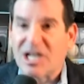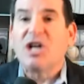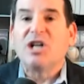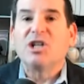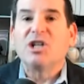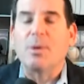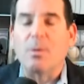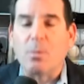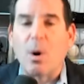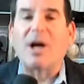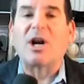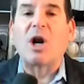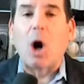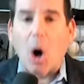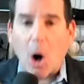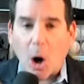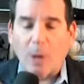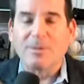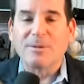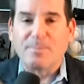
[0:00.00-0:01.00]
Do we want
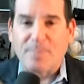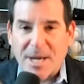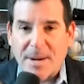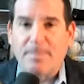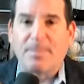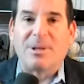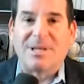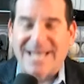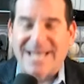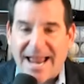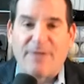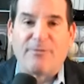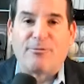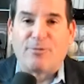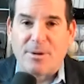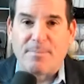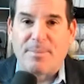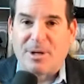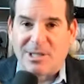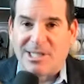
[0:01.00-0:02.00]
armed people in every
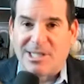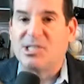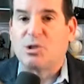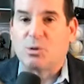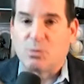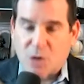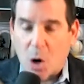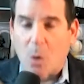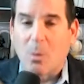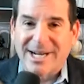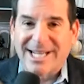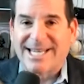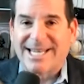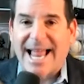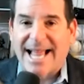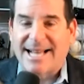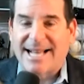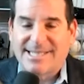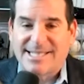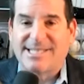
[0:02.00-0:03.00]
building so no one can
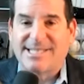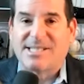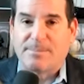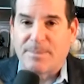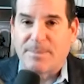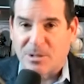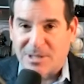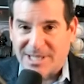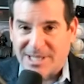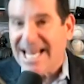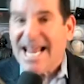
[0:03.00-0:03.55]
access a building